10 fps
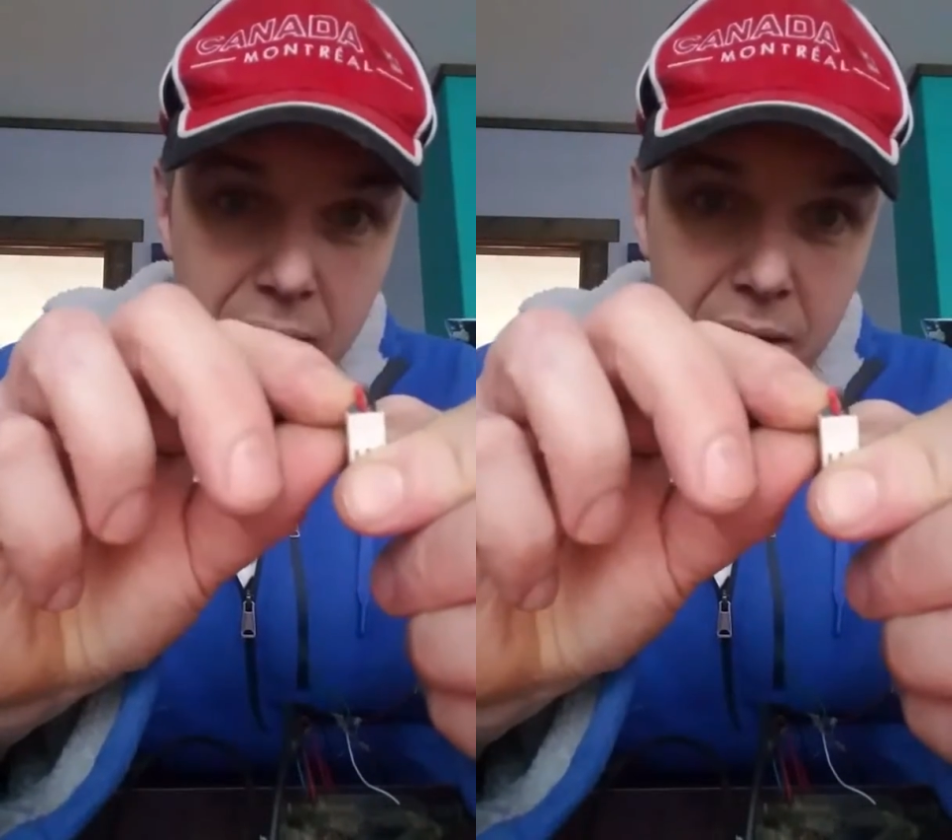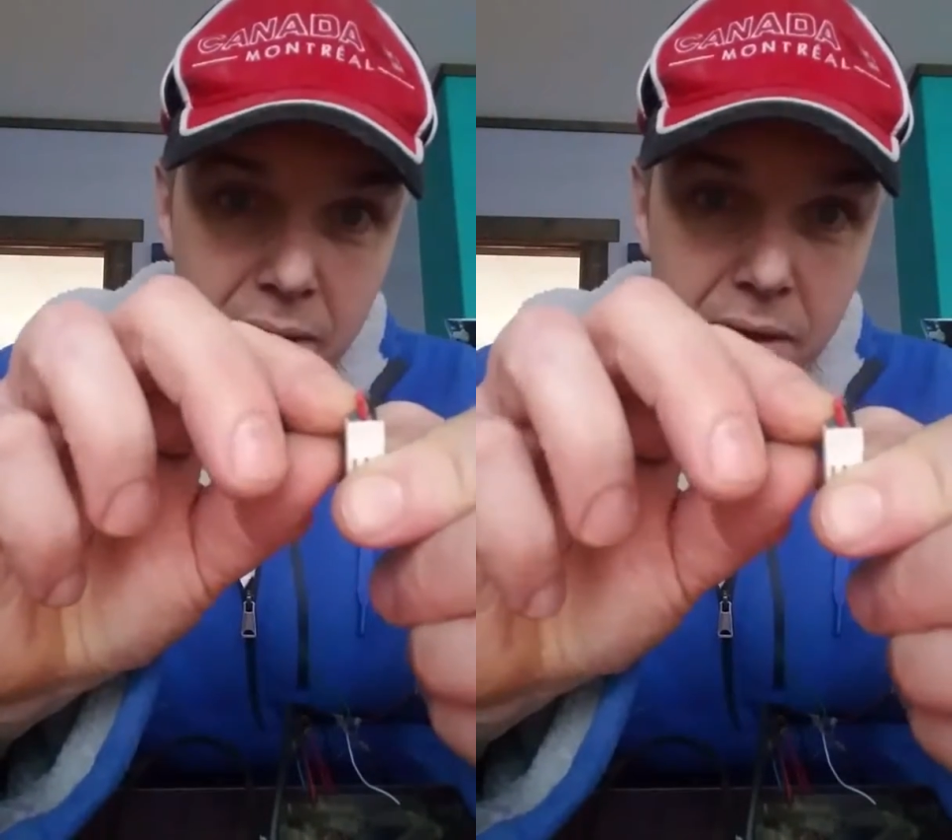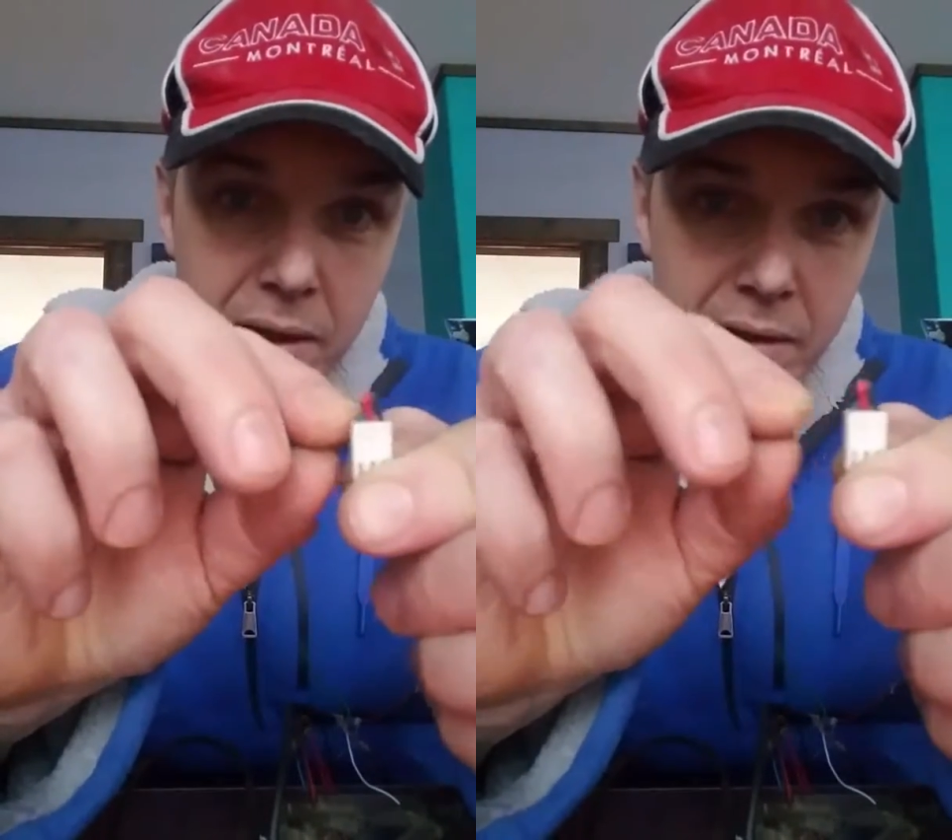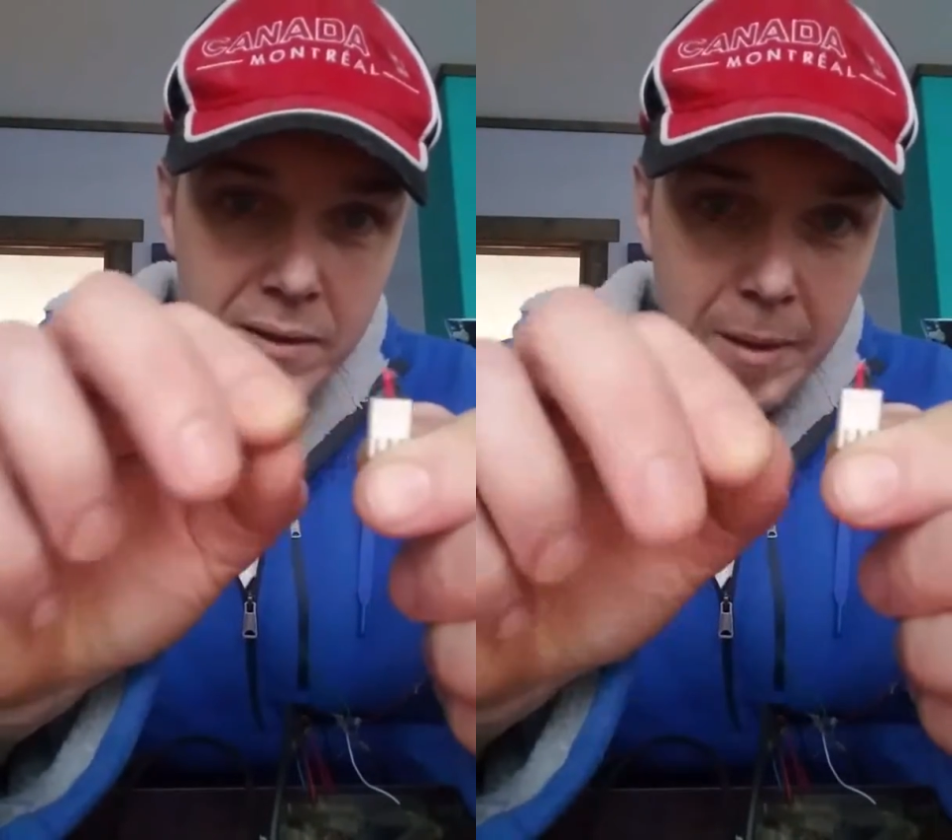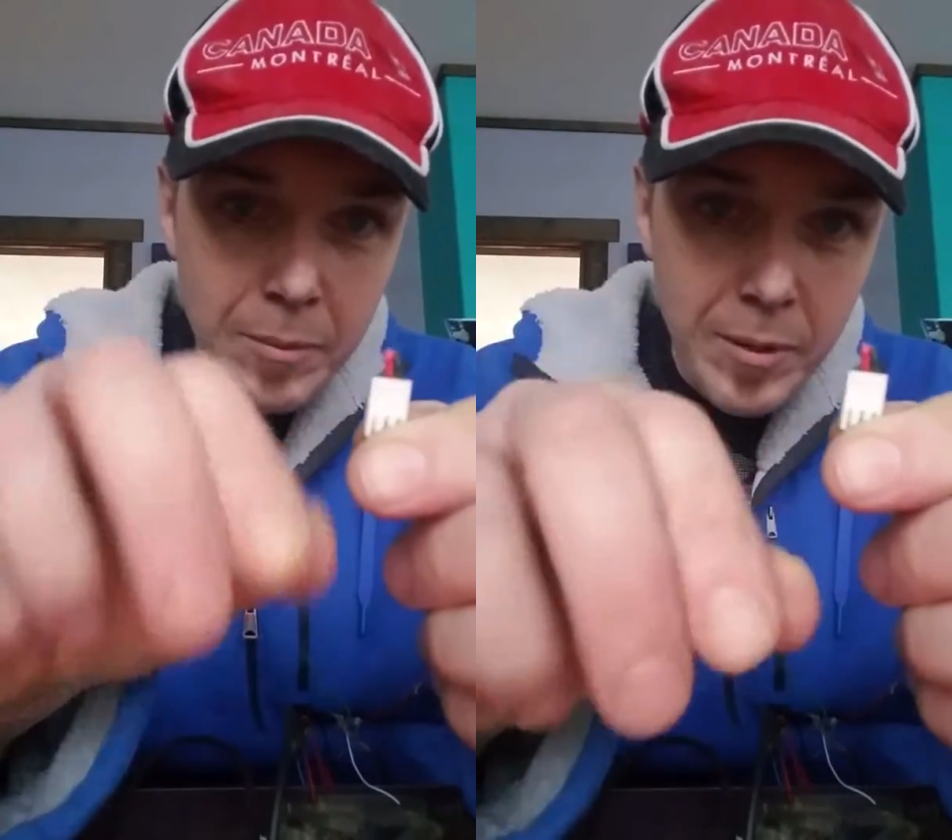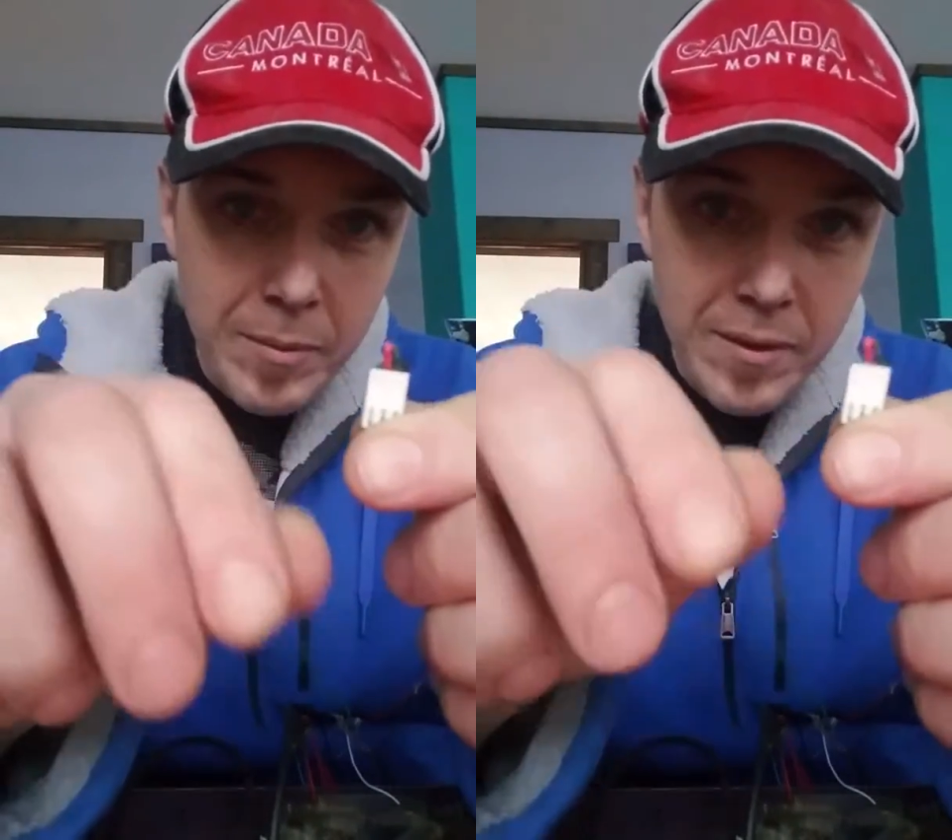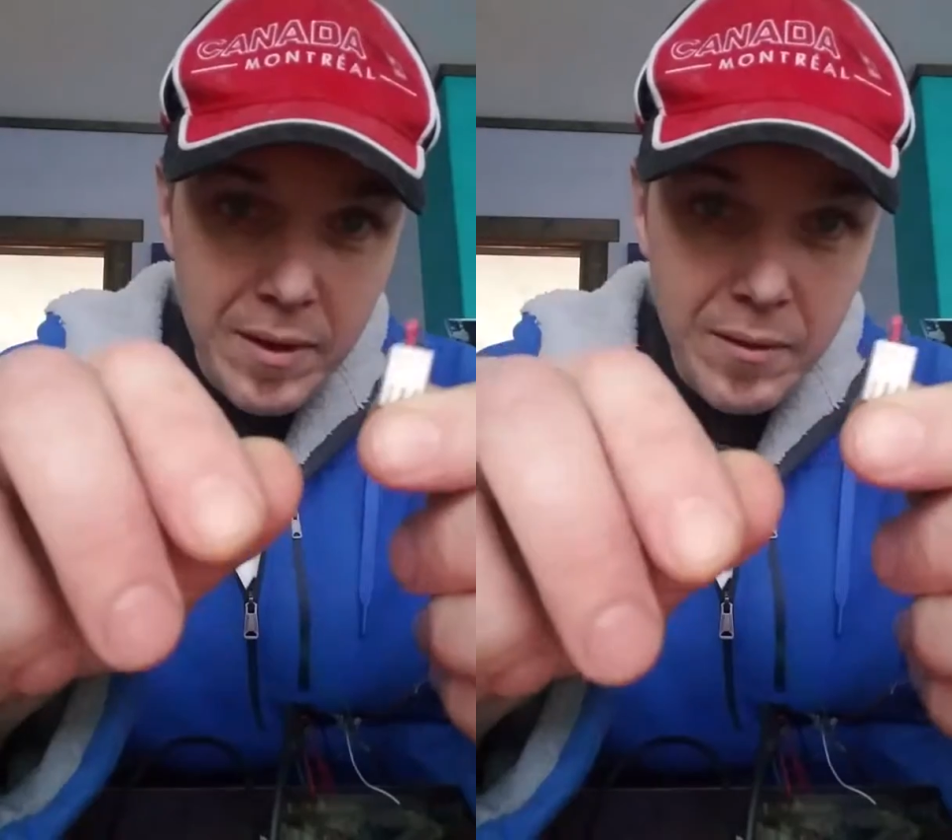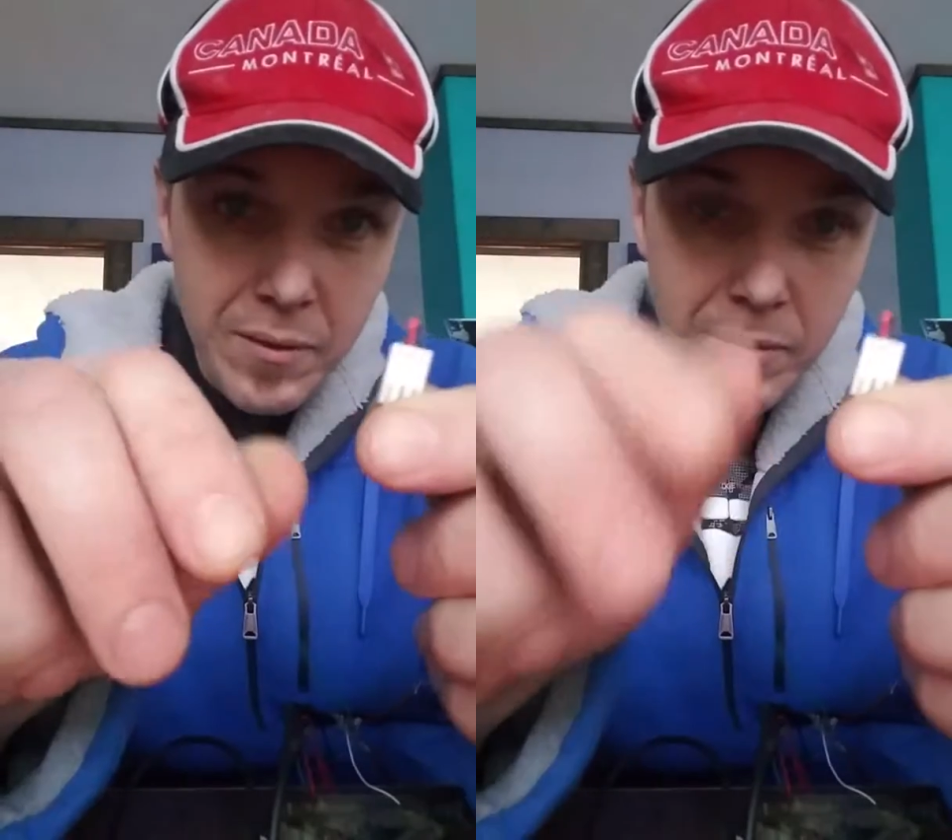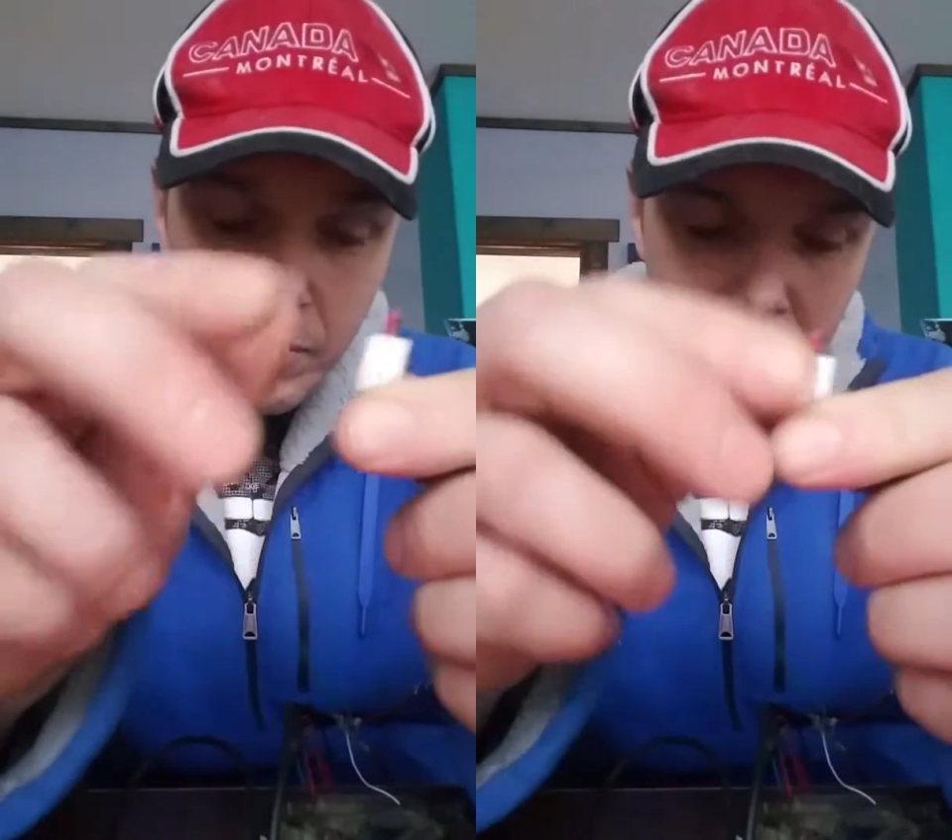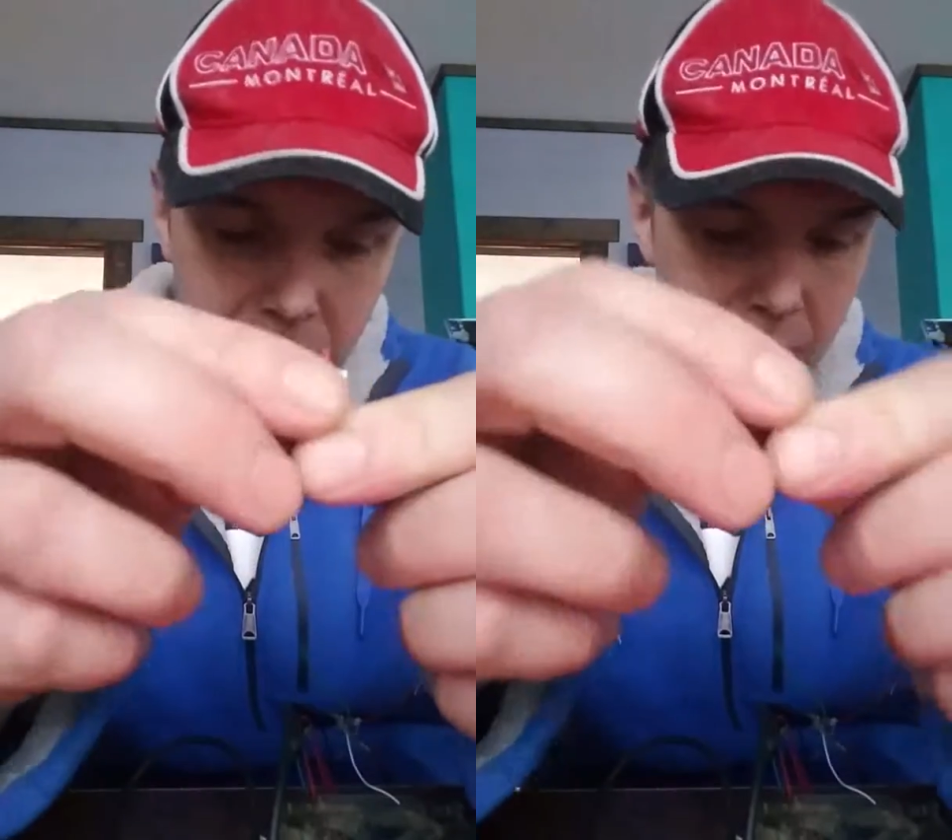everything else taped up and safe.
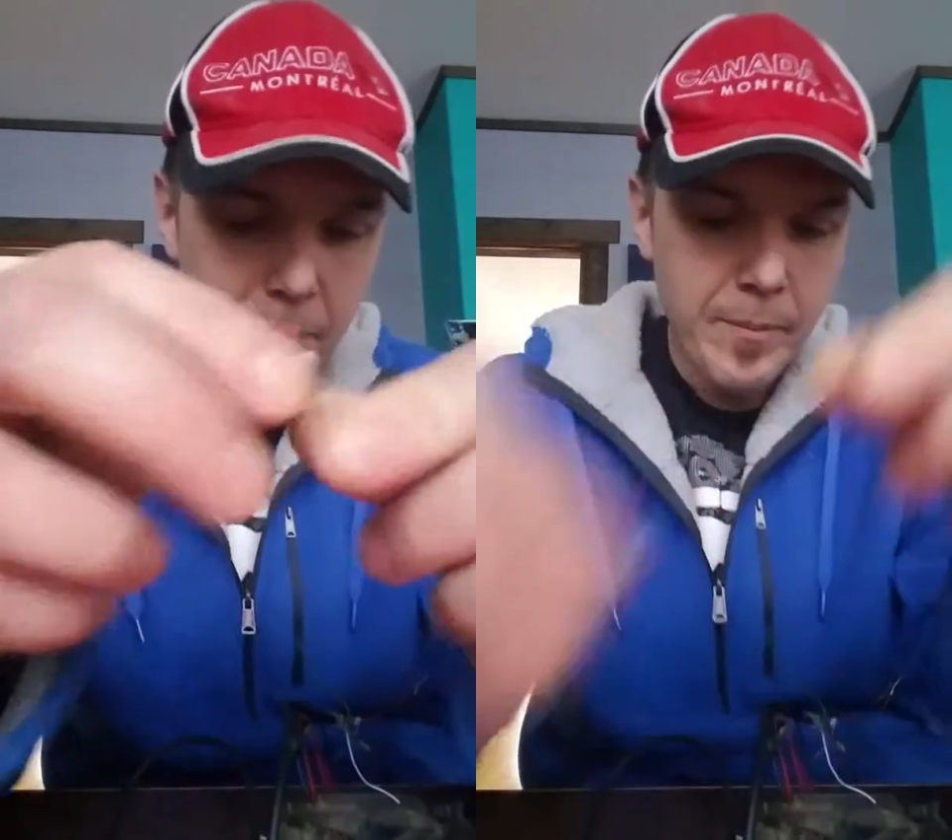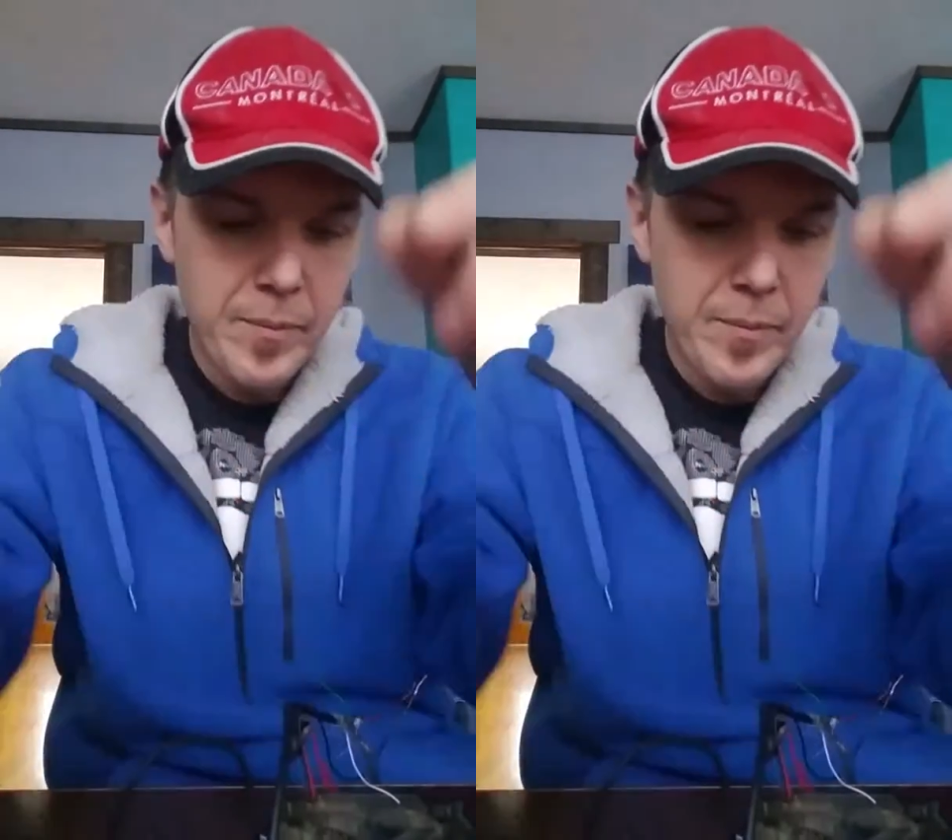Okay?